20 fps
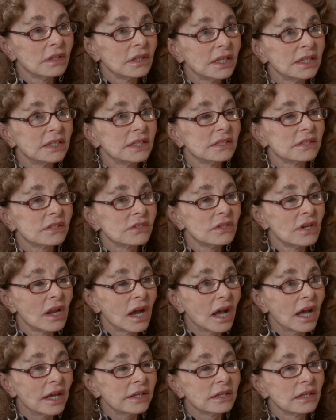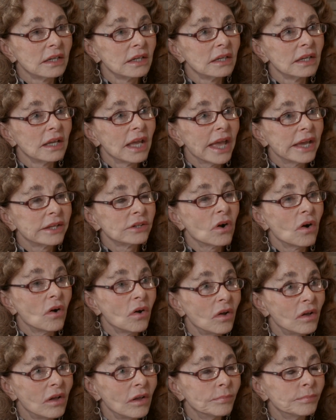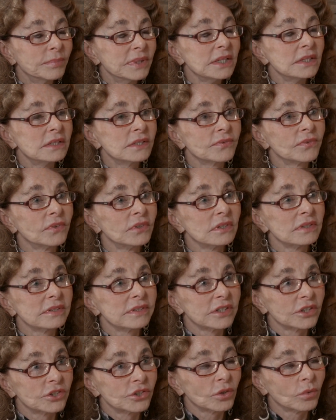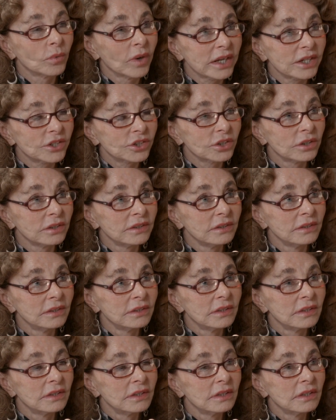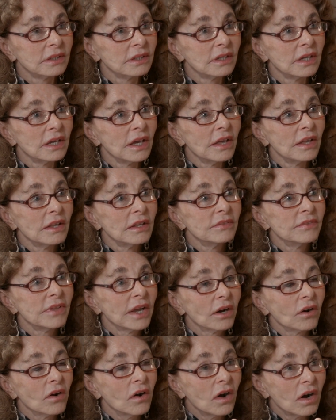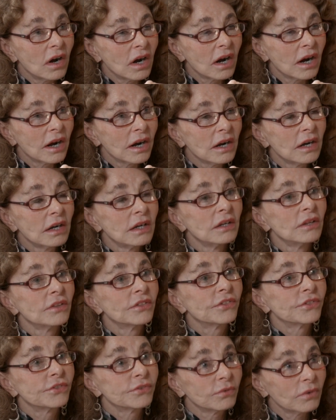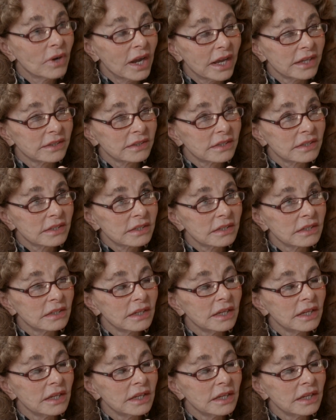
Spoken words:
It is not an all peaceful situation. There are threats.